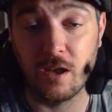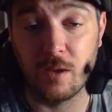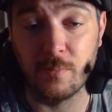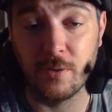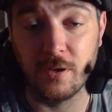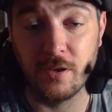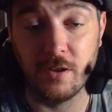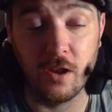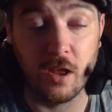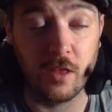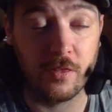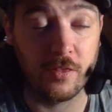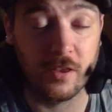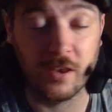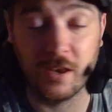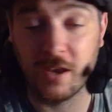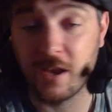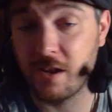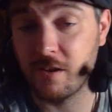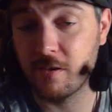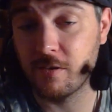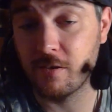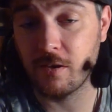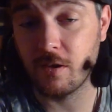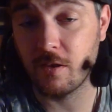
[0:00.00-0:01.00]
I mean, nothing
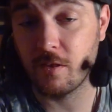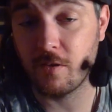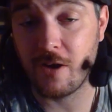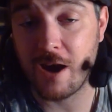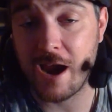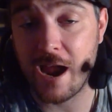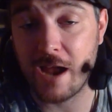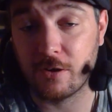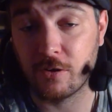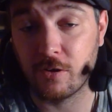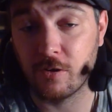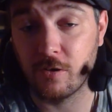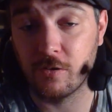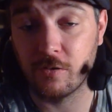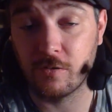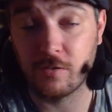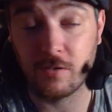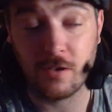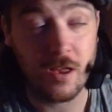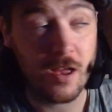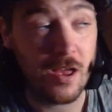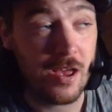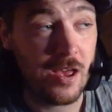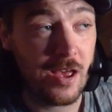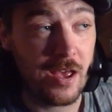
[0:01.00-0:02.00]
against the other actors
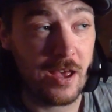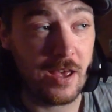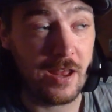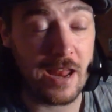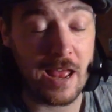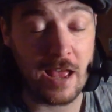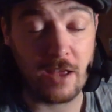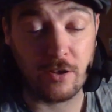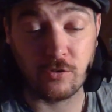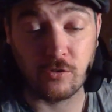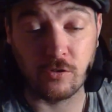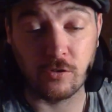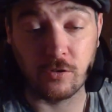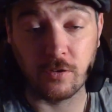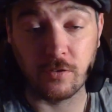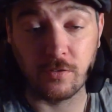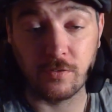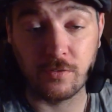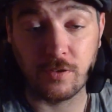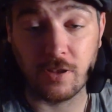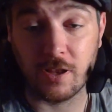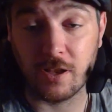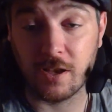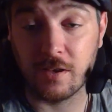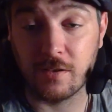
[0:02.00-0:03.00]
and
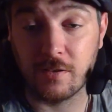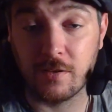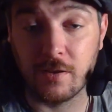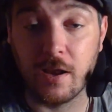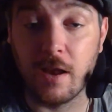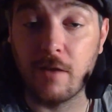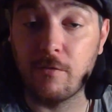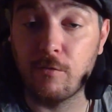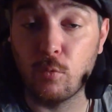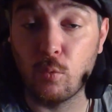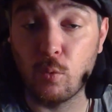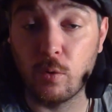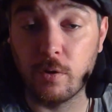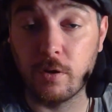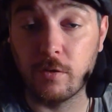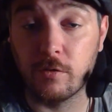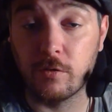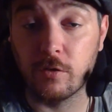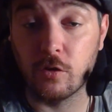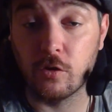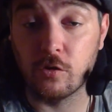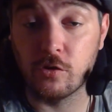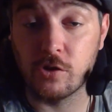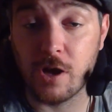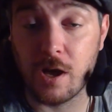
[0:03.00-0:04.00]
actresses. Like I said, everyone does a
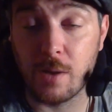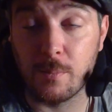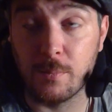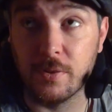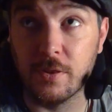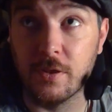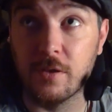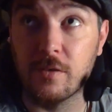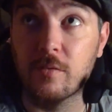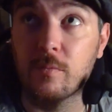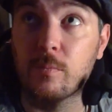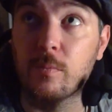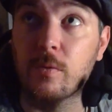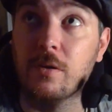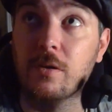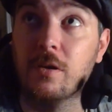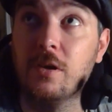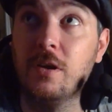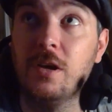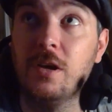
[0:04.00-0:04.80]
good job in this, but...